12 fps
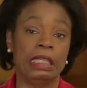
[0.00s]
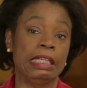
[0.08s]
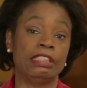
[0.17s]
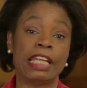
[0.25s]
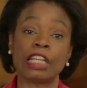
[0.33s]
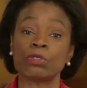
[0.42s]

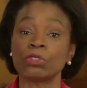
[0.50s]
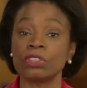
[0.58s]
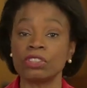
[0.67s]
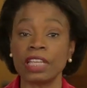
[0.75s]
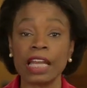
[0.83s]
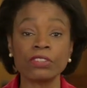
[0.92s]
in natural
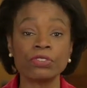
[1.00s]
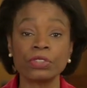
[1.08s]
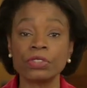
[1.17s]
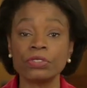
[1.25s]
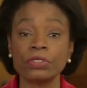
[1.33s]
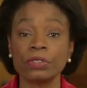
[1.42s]

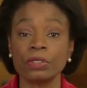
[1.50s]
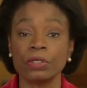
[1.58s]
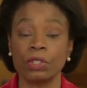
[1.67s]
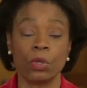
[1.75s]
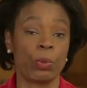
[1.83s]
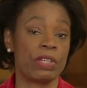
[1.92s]
disasters,
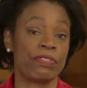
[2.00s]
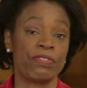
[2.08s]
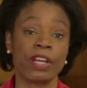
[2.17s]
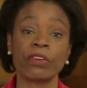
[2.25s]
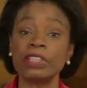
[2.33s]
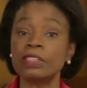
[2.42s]
when
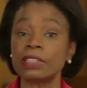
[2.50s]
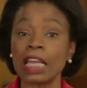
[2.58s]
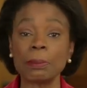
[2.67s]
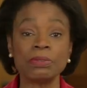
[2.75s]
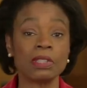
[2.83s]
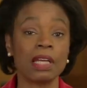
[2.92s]
ferries
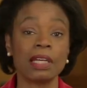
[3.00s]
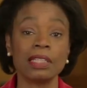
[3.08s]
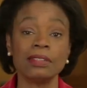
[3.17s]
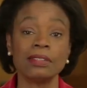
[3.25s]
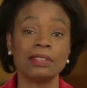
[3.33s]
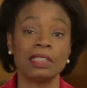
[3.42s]

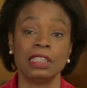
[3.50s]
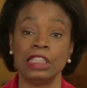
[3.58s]
capsize,